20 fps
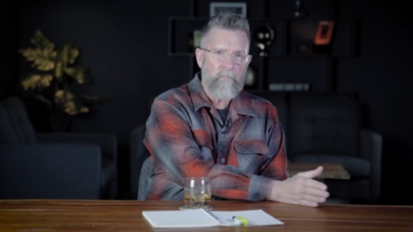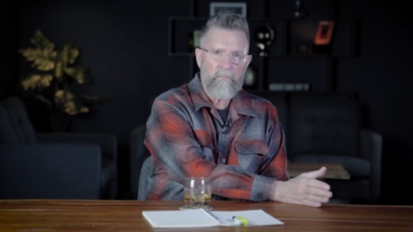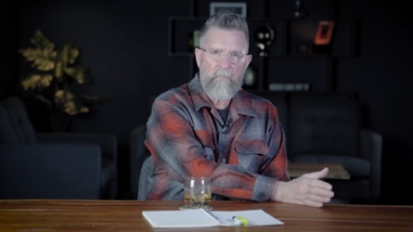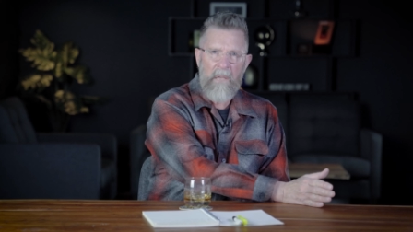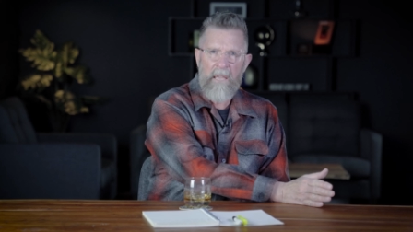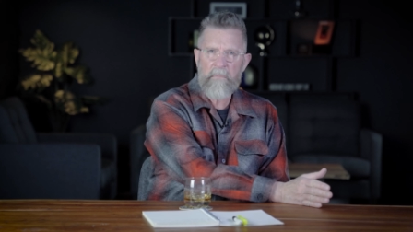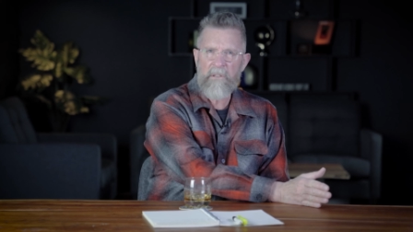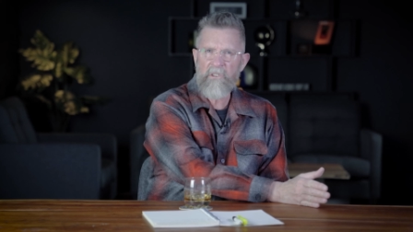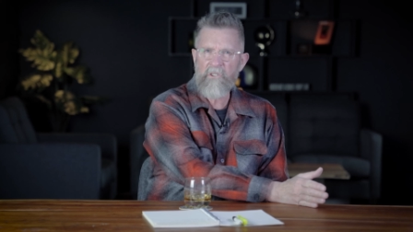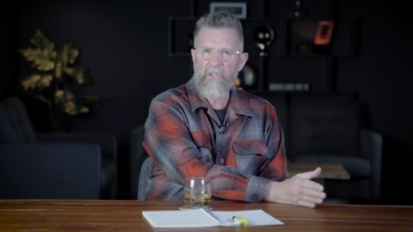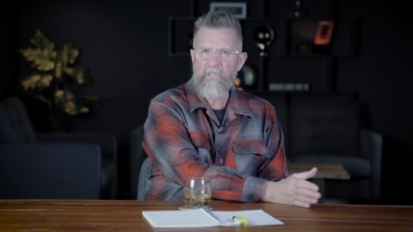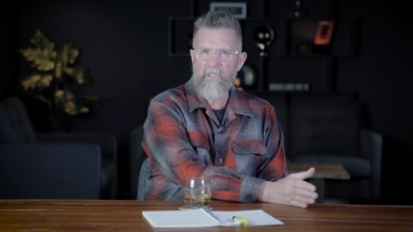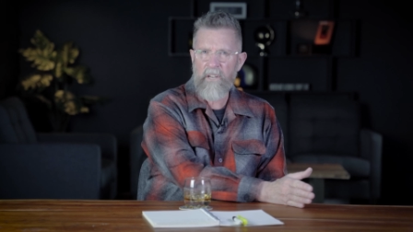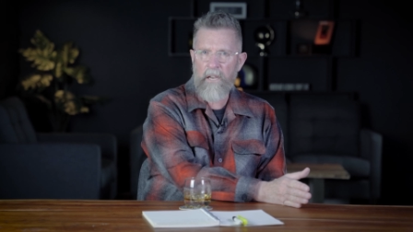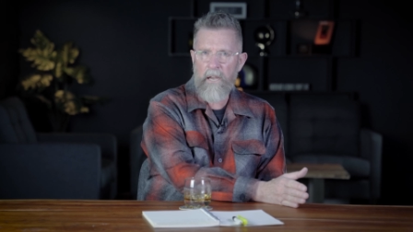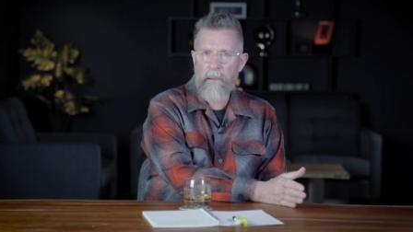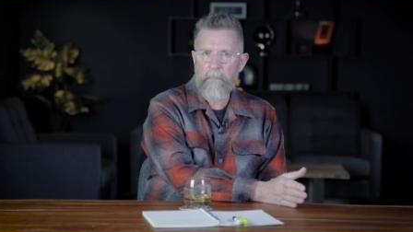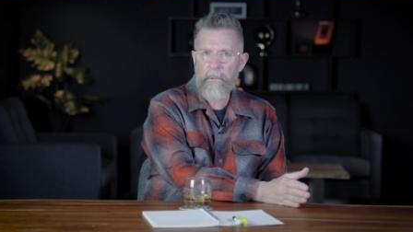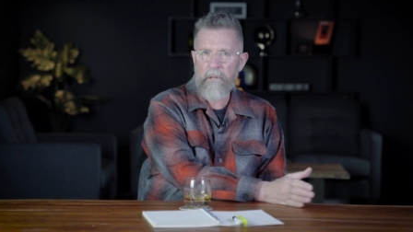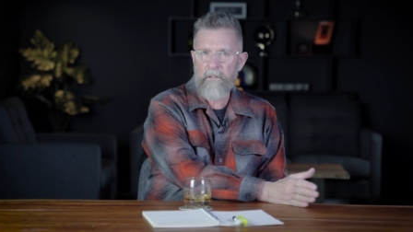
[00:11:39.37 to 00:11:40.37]
maybe just a
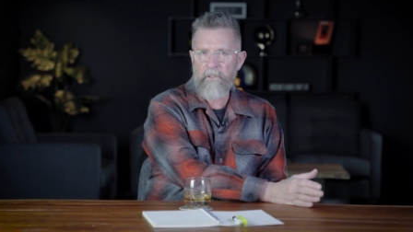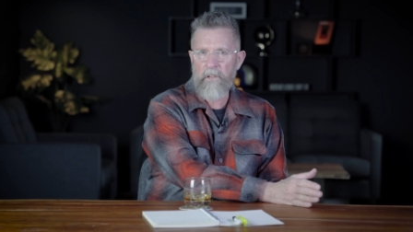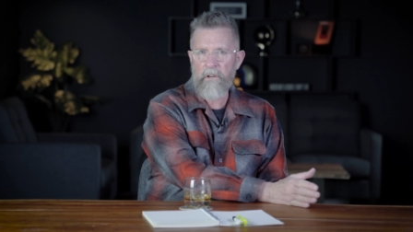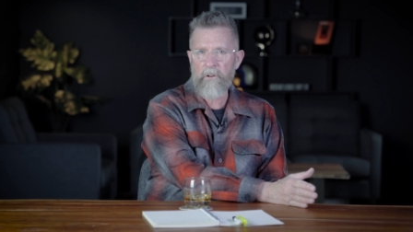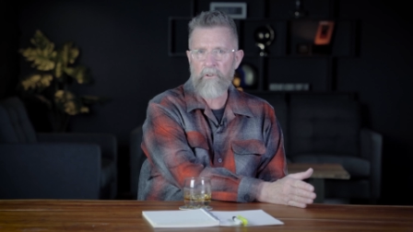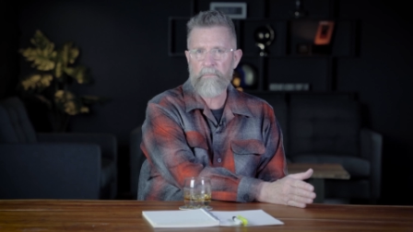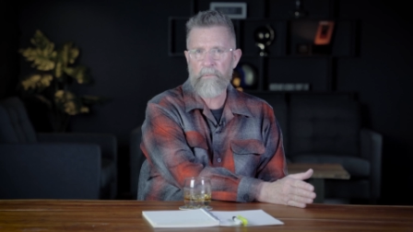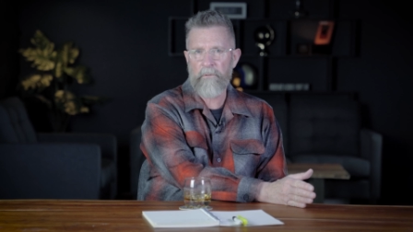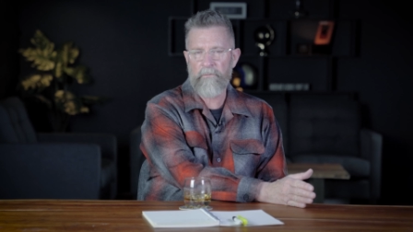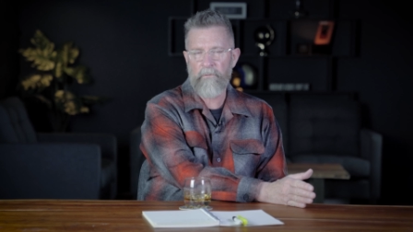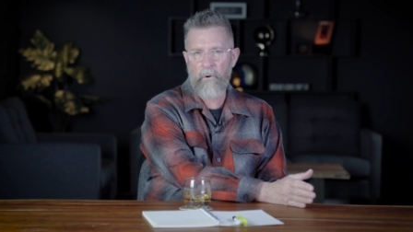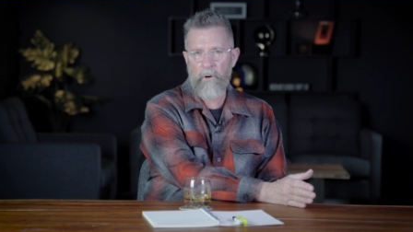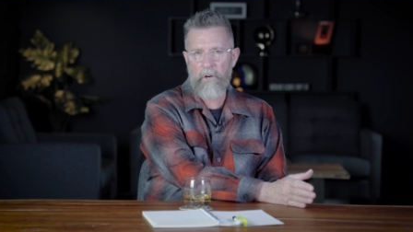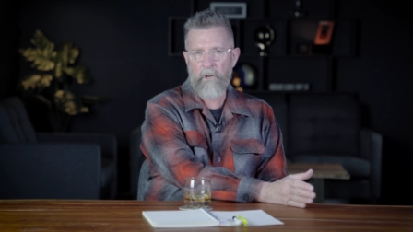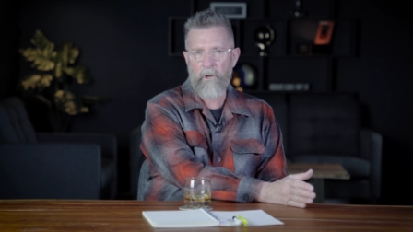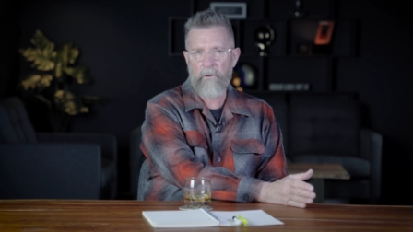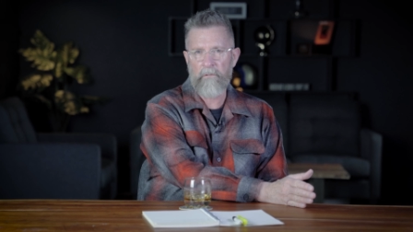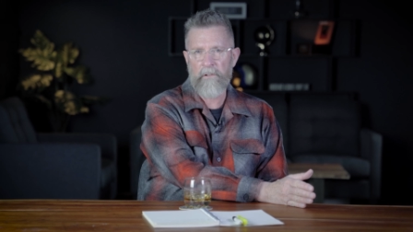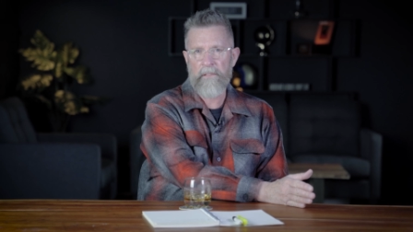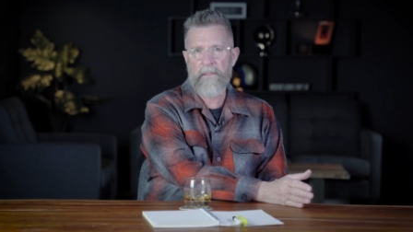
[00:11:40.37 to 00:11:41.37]
couple of years before
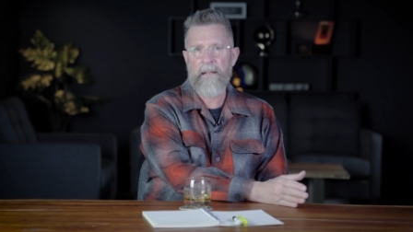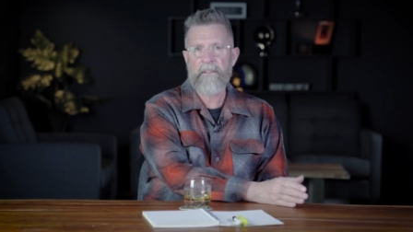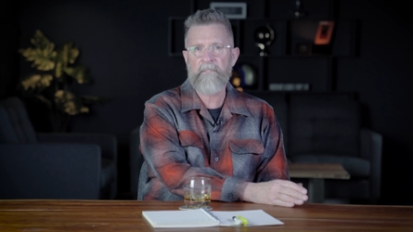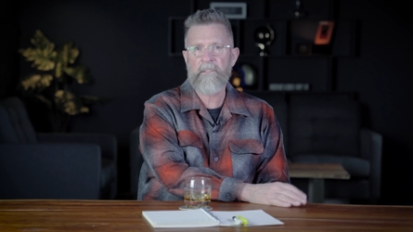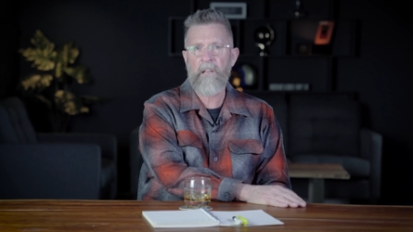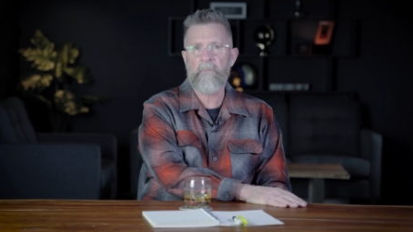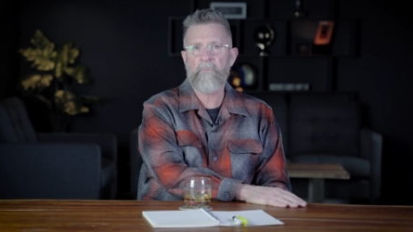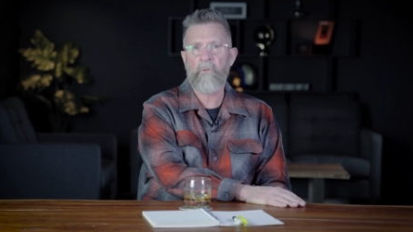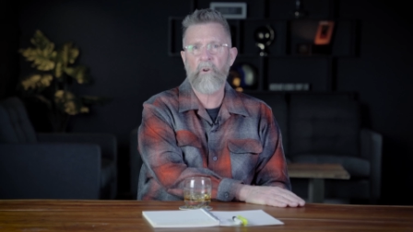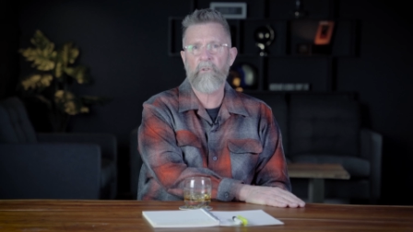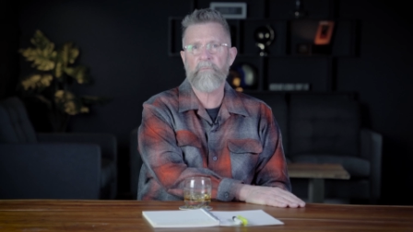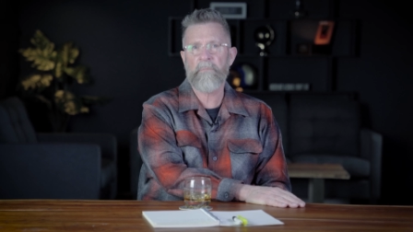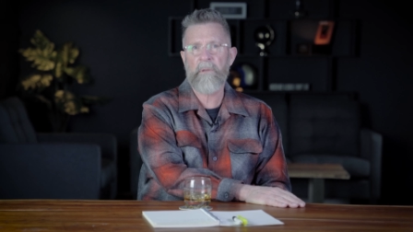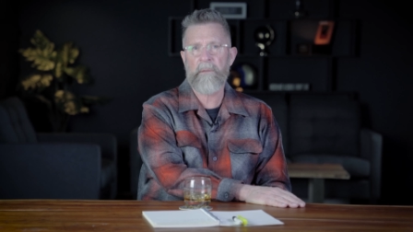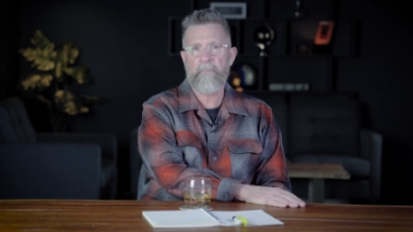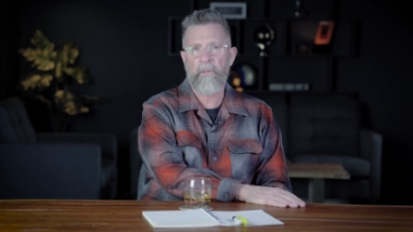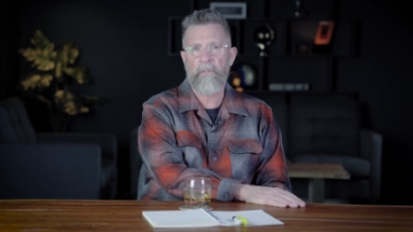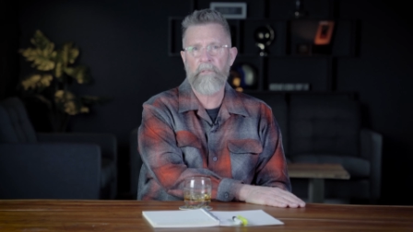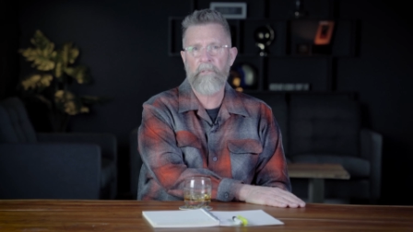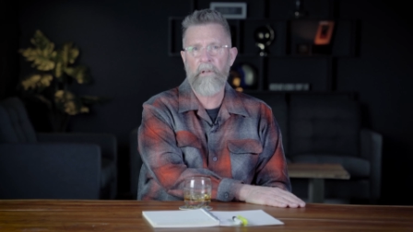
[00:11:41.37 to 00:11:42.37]
COVID, that's how most
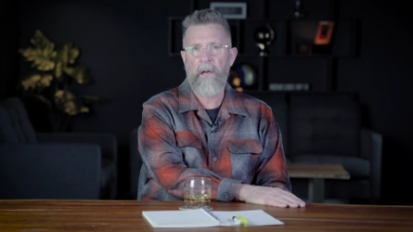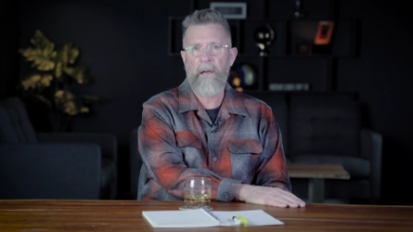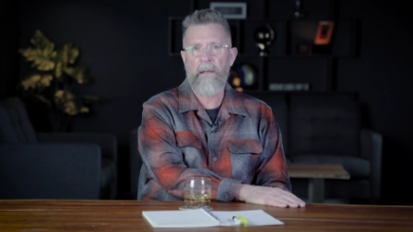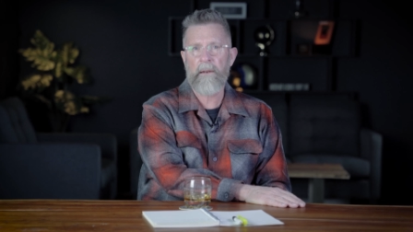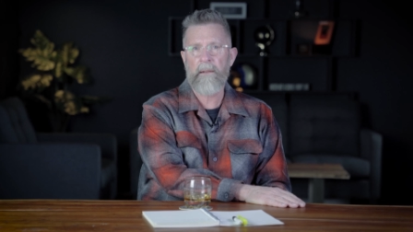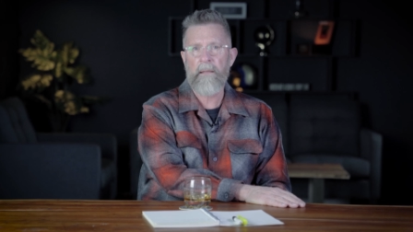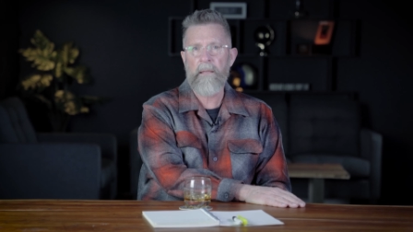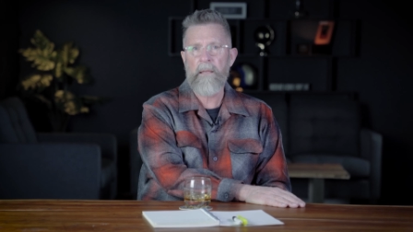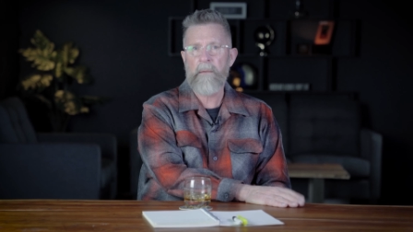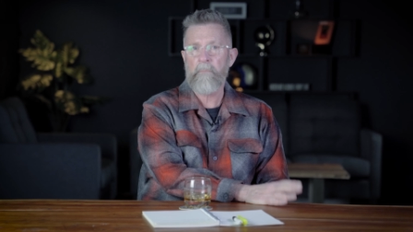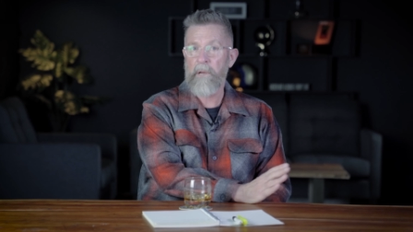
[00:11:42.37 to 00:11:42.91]
people thought.